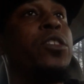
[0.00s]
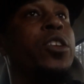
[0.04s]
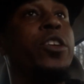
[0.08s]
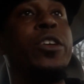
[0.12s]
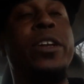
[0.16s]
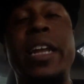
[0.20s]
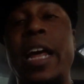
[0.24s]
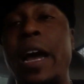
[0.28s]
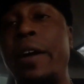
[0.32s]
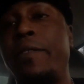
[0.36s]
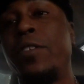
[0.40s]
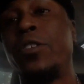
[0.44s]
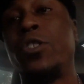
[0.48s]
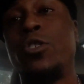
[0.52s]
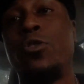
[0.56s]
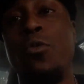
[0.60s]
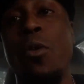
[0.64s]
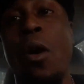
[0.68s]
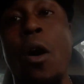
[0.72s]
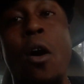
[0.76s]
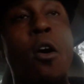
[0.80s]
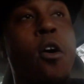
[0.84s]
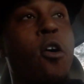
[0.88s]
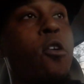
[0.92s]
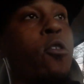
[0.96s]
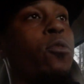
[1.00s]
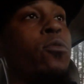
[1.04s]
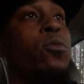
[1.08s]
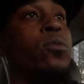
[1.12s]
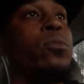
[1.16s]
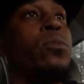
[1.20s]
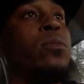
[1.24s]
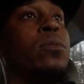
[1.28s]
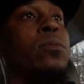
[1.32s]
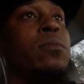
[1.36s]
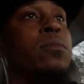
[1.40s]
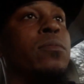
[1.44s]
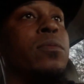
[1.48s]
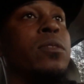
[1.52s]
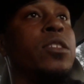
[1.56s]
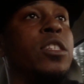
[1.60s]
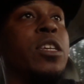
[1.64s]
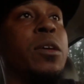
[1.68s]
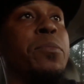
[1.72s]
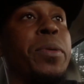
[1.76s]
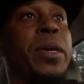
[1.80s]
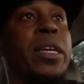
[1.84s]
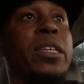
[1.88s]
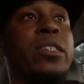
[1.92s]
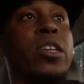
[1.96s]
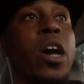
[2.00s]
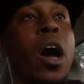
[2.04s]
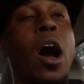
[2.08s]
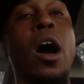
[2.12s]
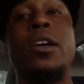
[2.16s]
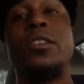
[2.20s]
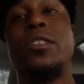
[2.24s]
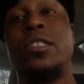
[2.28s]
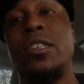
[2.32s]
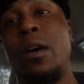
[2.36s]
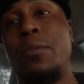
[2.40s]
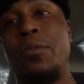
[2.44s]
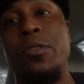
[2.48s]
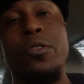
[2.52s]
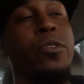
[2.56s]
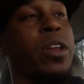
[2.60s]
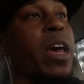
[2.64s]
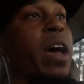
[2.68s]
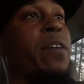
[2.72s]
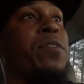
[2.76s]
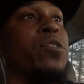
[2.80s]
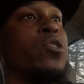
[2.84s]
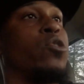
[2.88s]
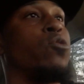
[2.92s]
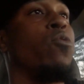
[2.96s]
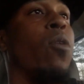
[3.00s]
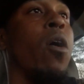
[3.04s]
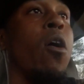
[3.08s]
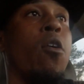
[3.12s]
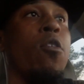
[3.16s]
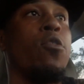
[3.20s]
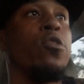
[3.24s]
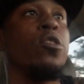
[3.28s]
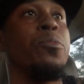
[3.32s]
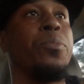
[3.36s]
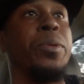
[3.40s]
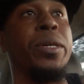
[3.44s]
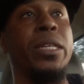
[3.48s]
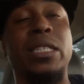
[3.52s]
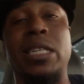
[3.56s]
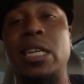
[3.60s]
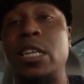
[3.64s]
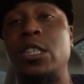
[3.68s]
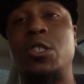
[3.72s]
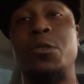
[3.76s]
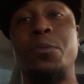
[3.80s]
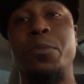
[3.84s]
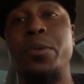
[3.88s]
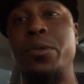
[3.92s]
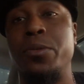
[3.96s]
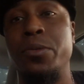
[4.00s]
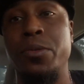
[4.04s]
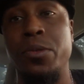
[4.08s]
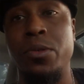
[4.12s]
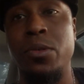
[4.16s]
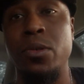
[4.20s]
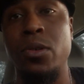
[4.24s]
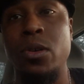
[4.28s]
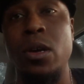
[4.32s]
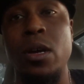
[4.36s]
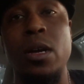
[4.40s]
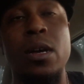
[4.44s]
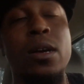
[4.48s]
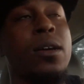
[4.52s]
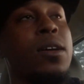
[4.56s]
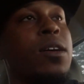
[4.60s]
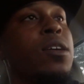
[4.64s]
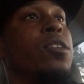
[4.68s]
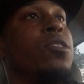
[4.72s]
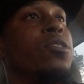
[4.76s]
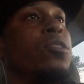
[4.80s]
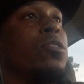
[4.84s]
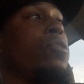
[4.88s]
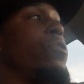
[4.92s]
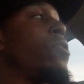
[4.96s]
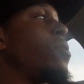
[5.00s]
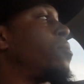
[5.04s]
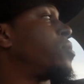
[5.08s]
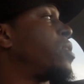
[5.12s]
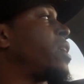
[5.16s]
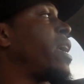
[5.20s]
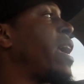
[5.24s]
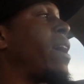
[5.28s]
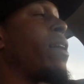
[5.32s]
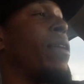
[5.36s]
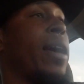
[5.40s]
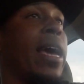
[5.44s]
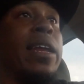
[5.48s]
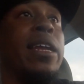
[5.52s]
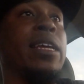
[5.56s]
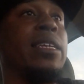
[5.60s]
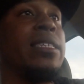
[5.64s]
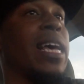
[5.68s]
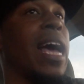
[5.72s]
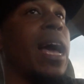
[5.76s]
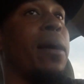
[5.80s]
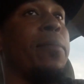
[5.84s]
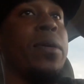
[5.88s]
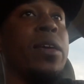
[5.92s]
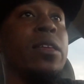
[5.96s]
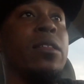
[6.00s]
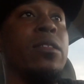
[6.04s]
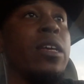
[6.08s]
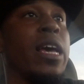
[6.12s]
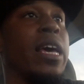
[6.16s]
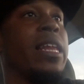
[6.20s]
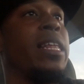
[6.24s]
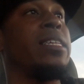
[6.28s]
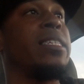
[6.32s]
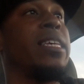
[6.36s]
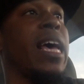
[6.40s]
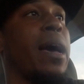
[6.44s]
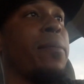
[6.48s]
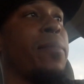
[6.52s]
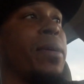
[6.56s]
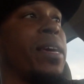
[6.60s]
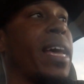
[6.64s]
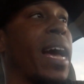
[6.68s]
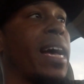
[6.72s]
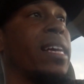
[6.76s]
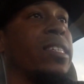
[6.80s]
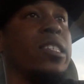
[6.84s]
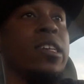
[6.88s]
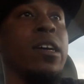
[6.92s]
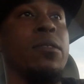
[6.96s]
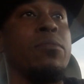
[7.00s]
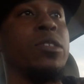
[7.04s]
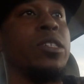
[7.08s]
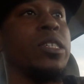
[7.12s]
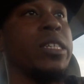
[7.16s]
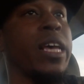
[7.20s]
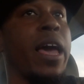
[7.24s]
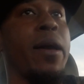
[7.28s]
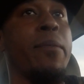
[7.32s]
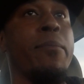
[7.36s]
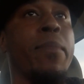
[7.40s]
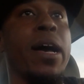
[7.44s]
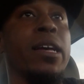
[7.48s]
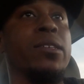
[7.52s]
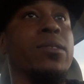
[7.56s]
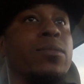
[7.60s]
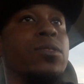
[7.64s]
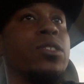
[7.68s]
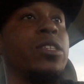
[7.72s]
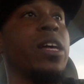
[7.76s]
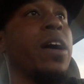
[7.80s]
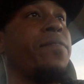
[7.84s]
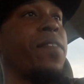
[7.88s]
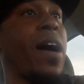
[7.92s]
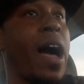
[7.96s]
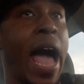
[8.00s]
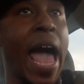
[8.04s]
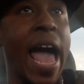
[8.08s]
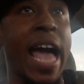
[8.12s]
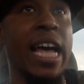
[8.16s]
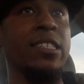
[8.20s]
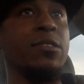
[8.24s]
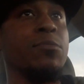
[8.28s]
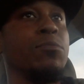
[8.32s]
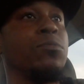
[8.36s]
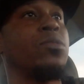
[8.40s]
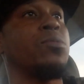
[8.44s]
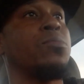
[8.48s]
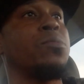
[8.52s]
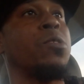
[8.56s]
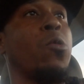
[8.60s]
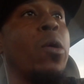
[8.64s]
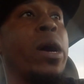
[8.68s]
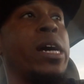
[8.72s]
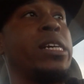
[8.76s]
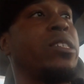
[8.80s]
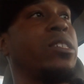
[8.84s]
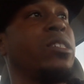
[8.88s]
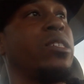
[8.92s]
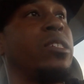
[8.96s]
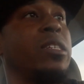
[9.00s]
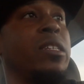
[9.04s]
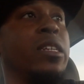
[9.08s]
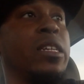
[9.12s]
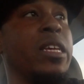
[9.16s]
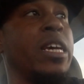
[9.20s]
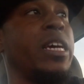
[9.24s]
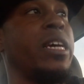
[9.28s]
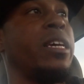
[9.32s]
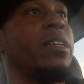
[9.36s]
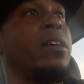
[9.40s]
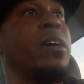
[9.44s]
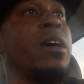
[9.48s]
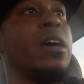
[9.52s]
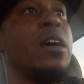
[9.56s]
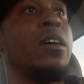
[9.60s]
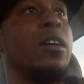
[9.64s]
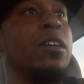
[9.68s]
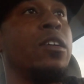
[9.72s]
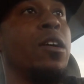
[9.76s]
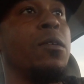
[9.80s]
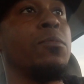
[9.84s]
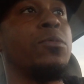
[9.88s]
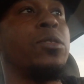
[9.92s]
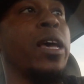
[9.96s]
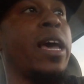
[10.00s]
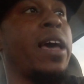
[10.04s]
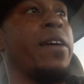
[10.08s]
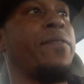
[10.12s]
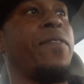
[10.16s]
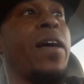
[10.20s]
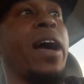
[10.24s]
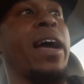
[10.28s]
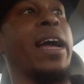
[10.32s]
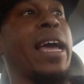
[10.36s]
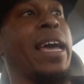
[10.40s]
you're never too old to be taught something. You're never too old to be teachable. So, you know what I'm saying? Anytime he got something to say about some stuff, I ask him some questions, and then, you know what I'm saying,